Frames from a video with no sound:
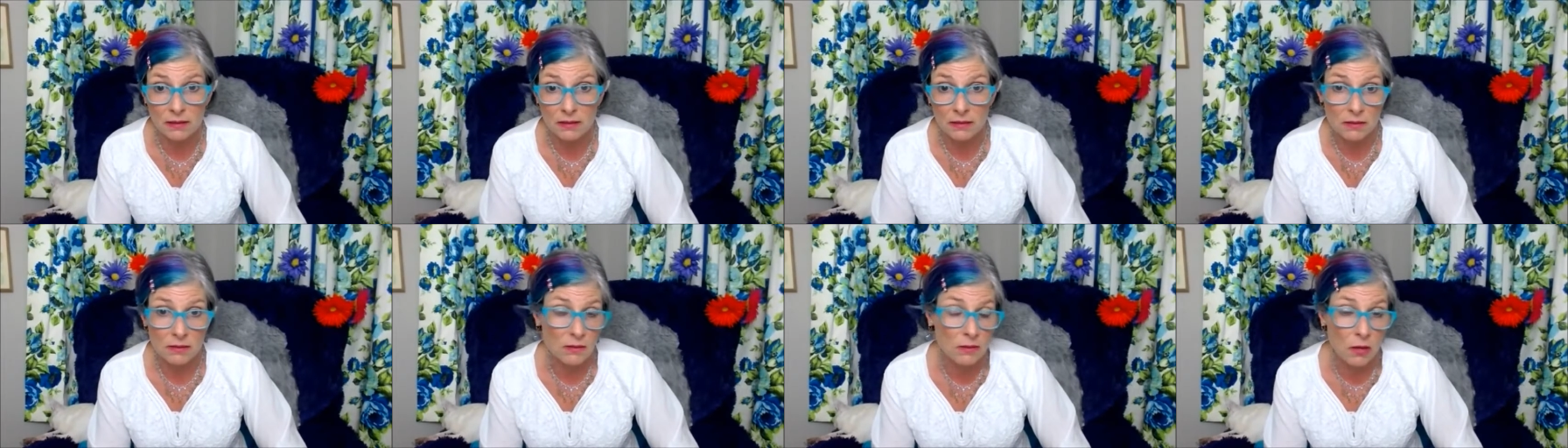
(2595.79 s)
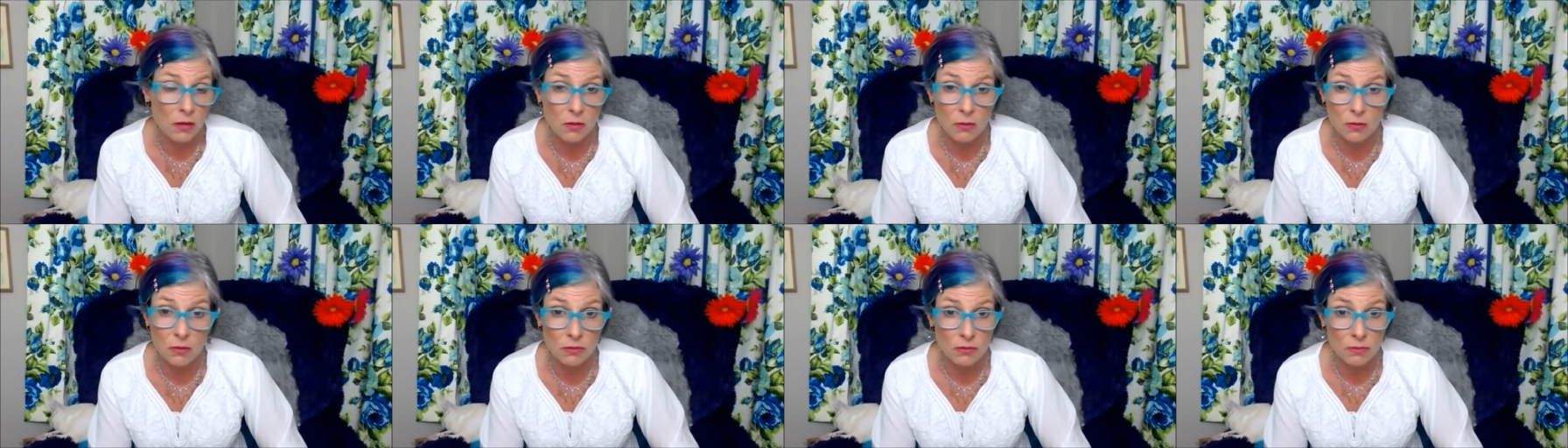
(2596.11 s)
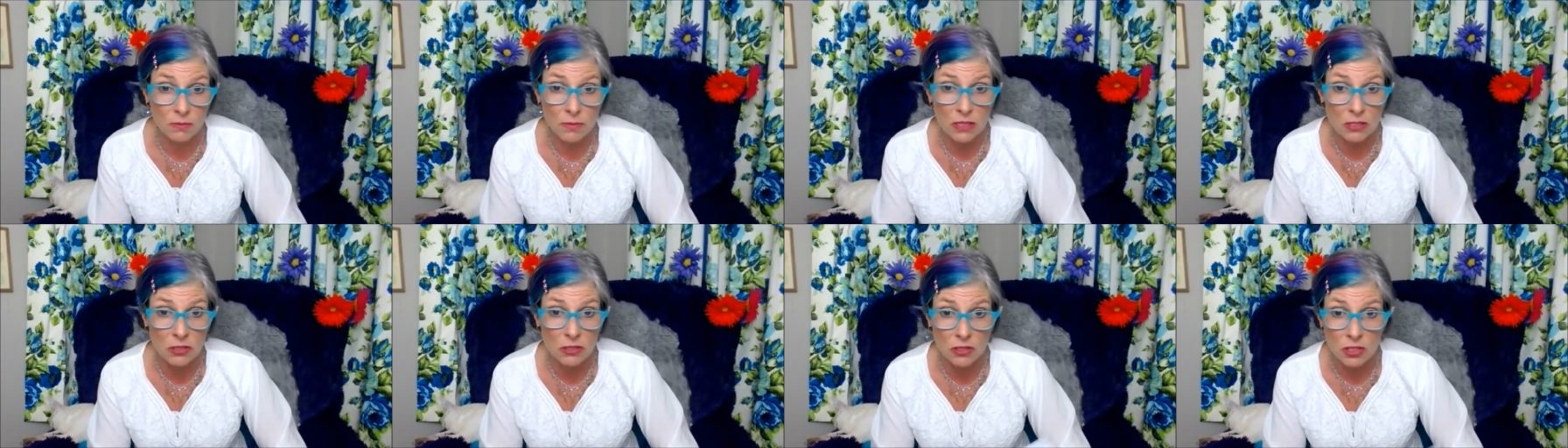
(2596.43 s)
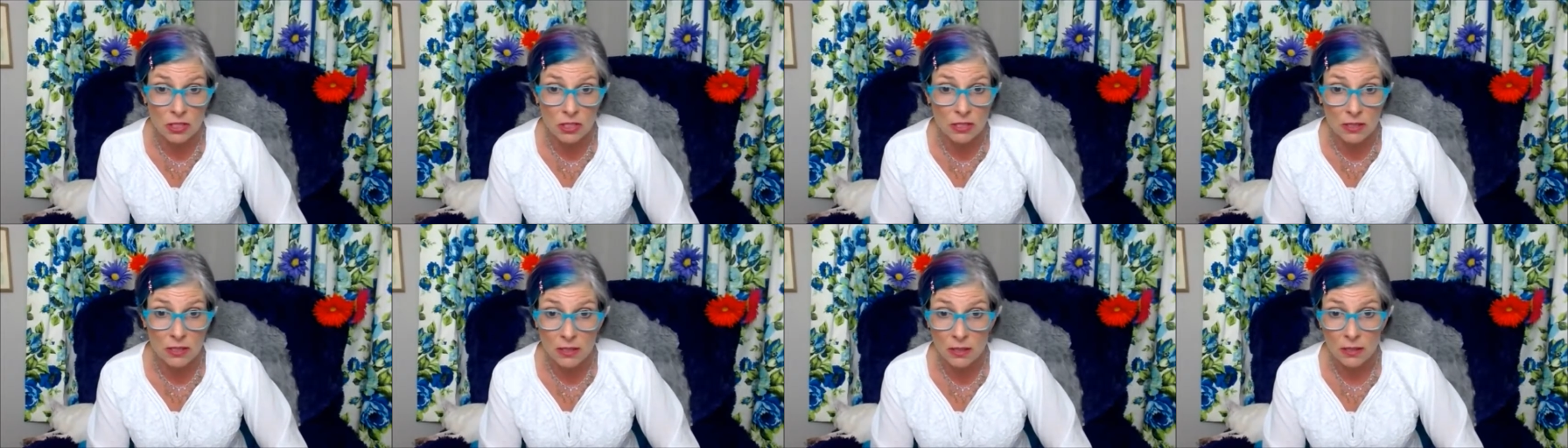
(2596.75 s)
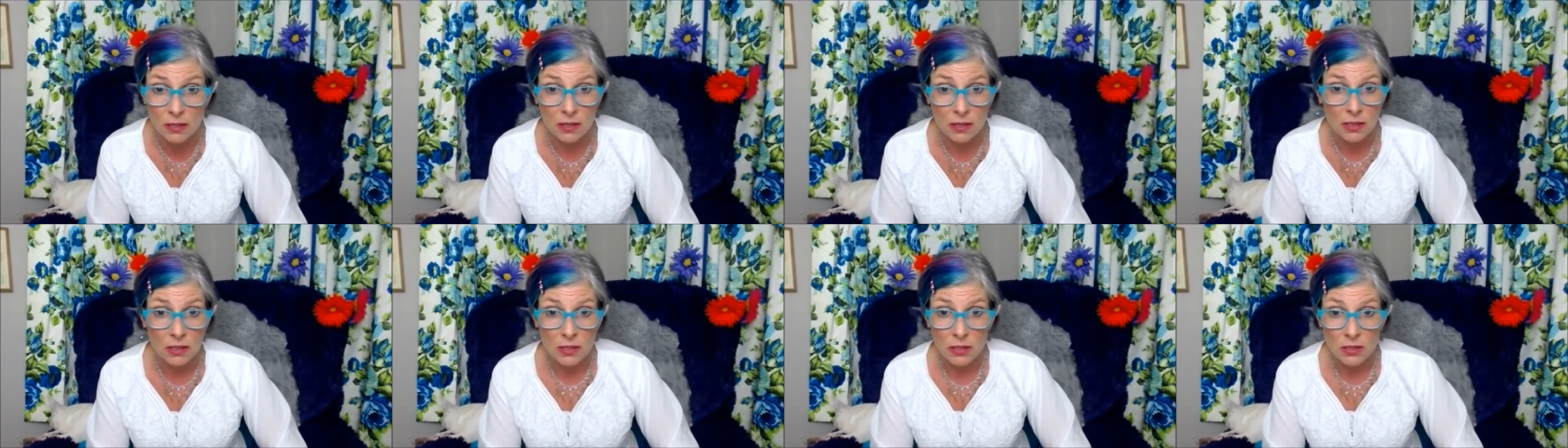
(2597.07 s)
So, I mean,
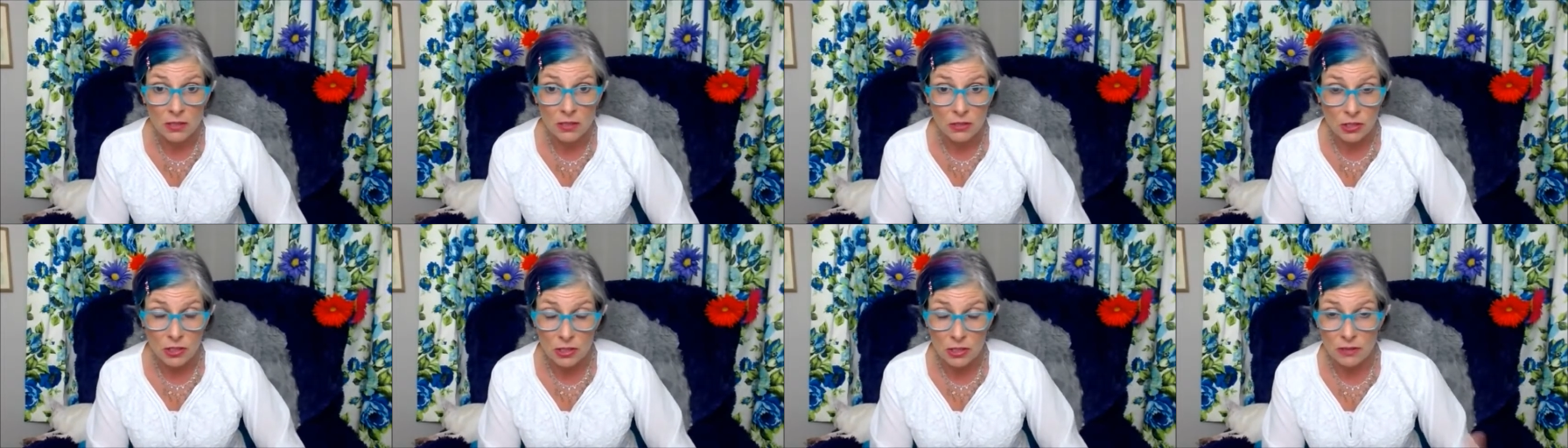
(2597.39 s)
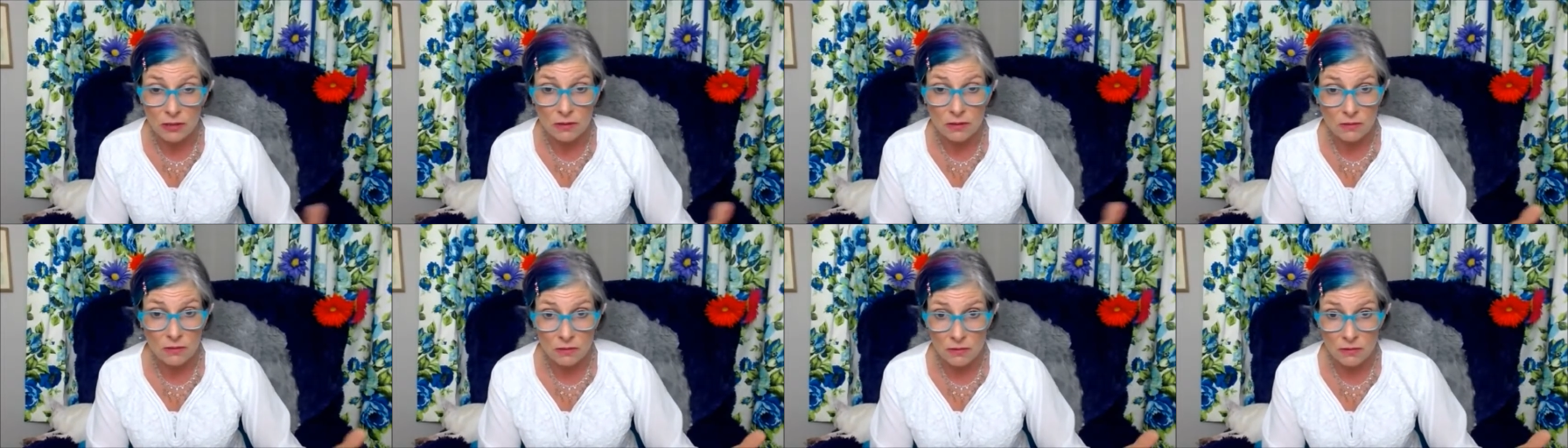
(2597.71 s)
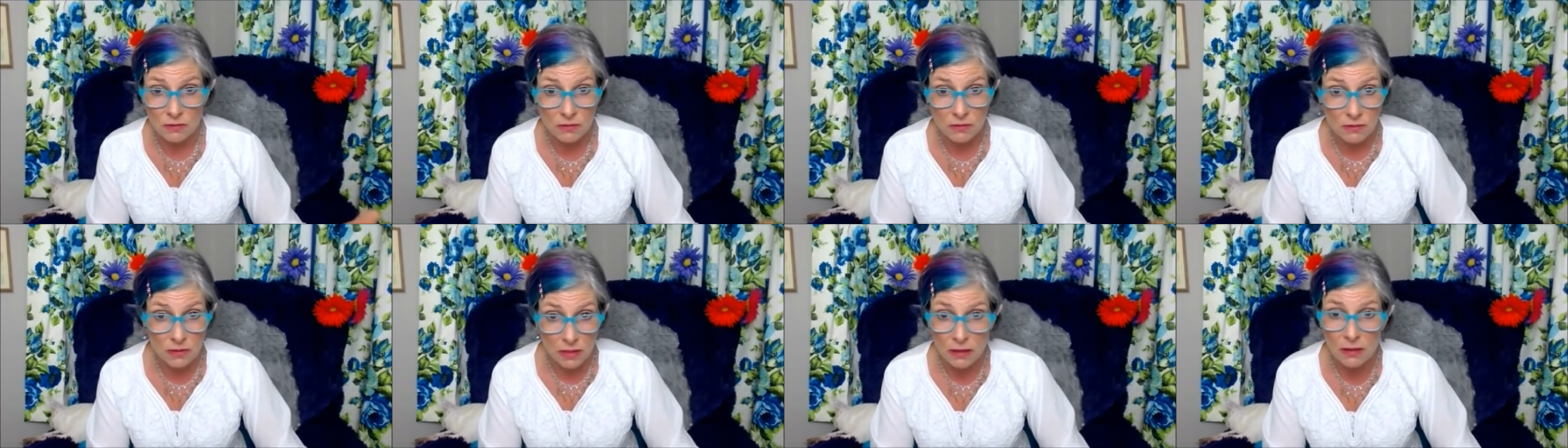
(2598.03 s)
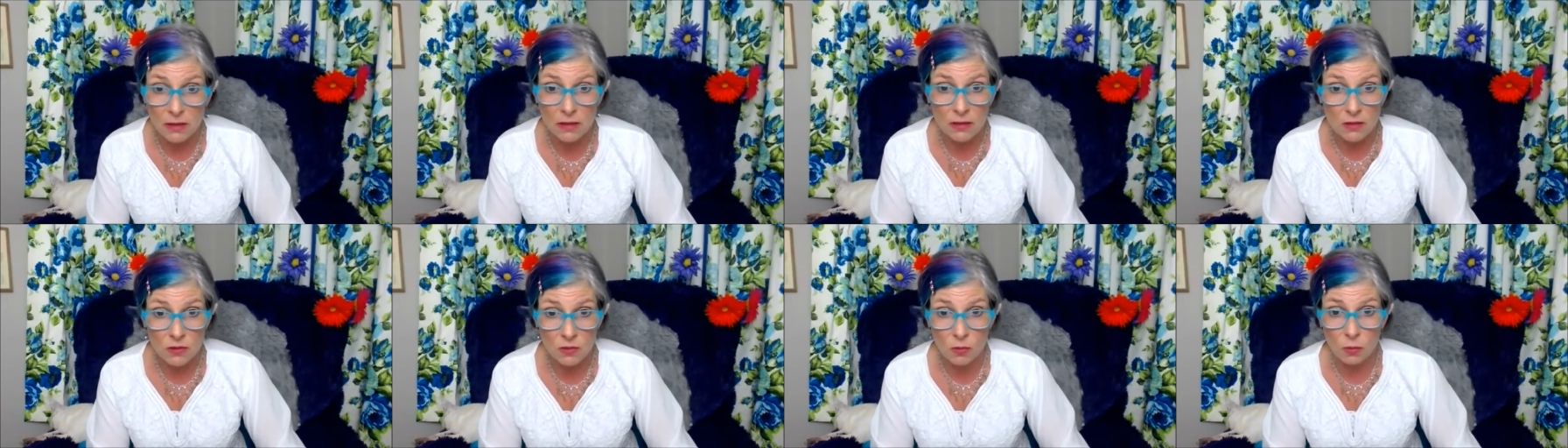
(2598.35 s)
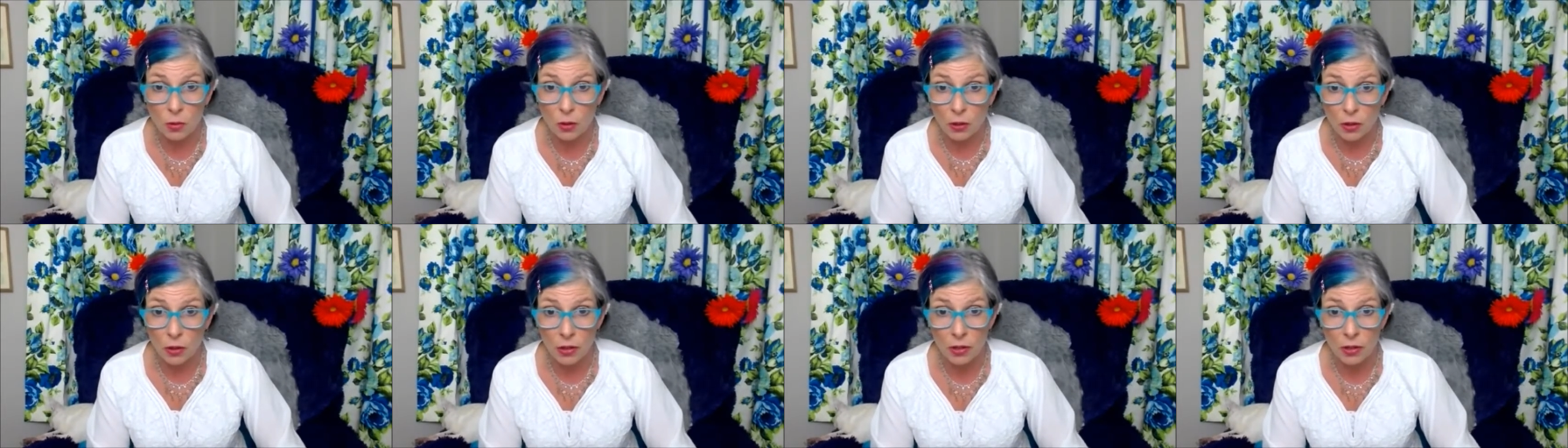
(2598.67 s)
she, she did this
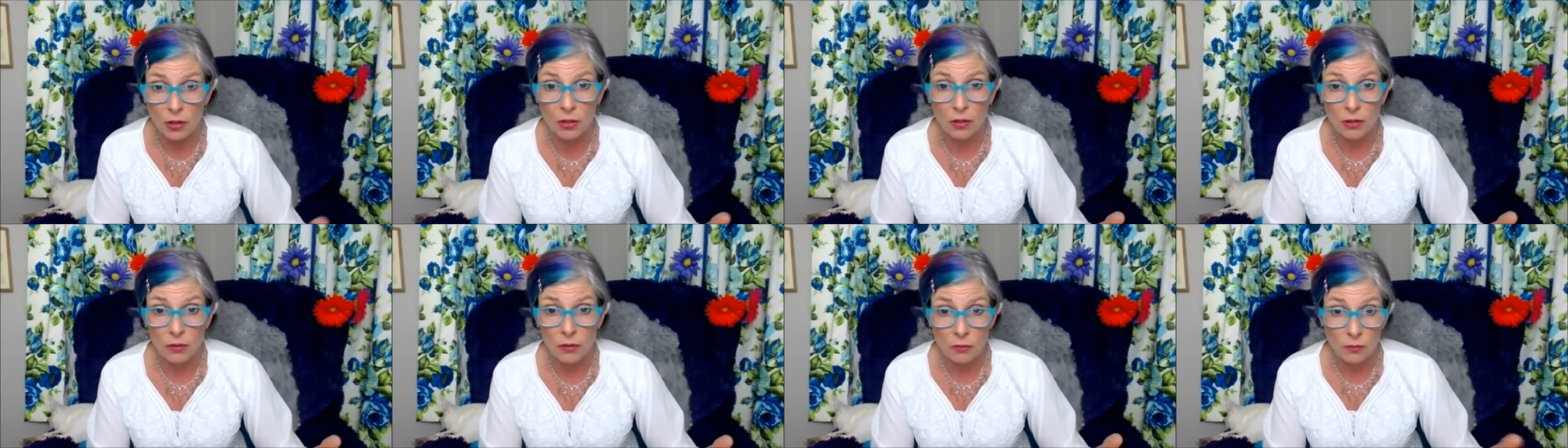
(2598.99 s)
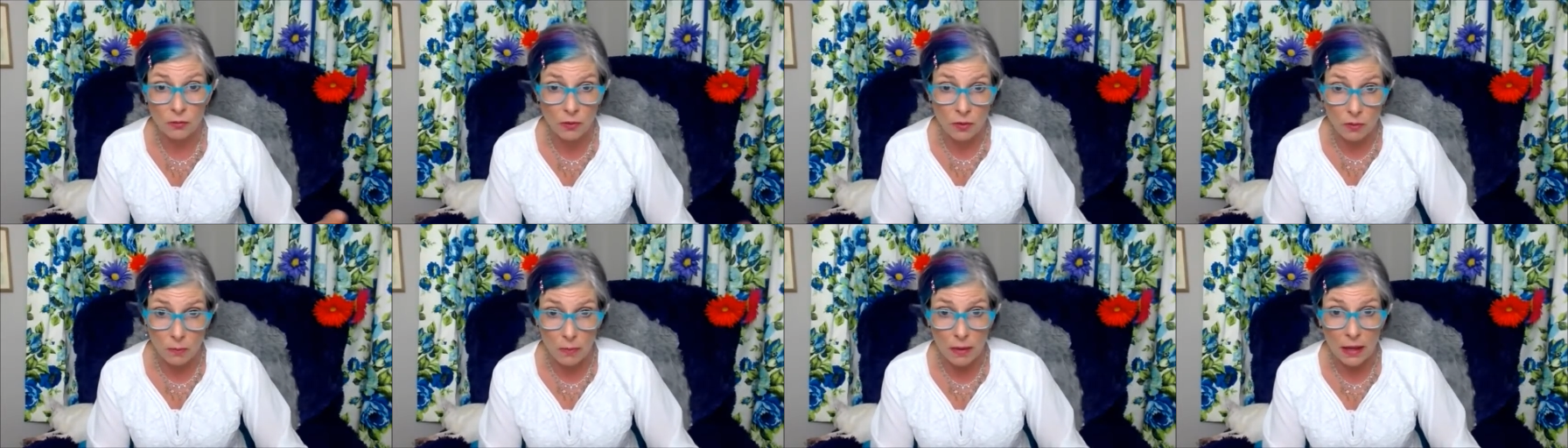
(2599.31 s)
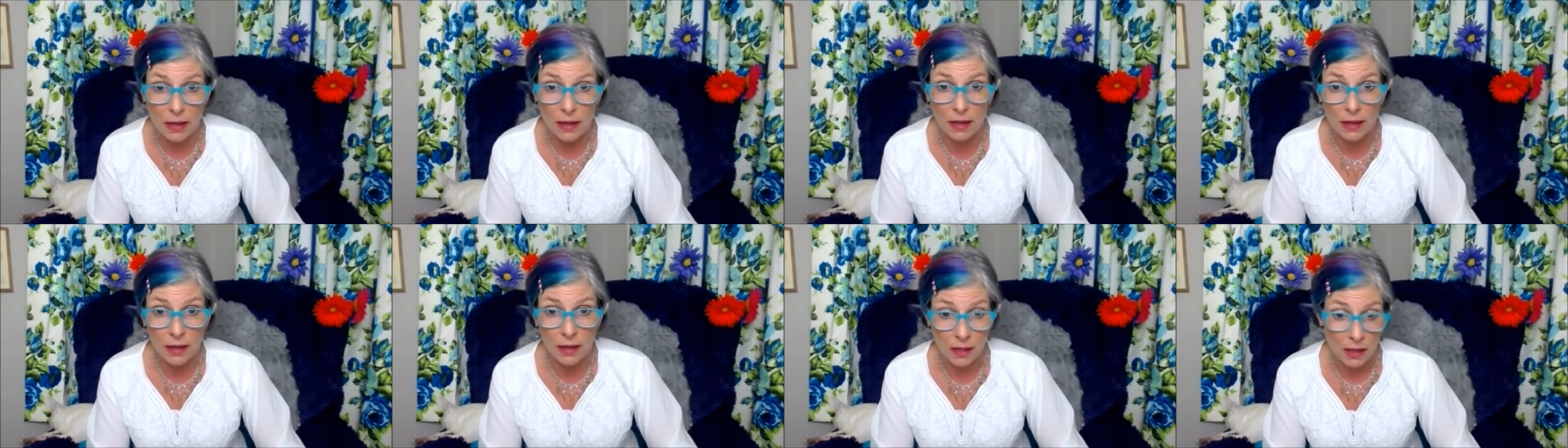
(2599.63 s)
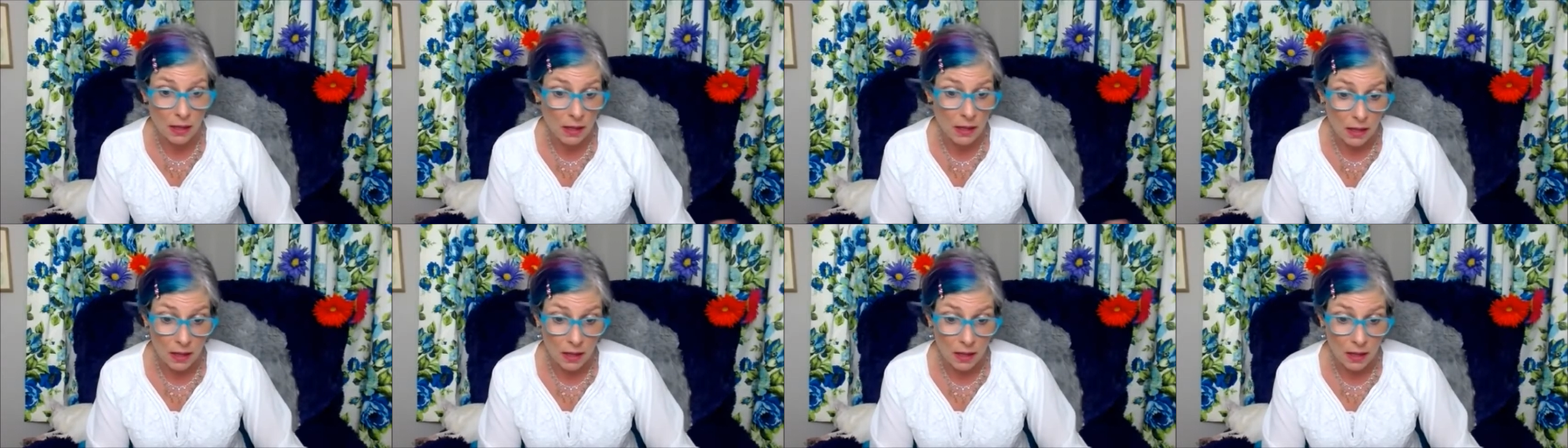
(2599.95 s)
work with me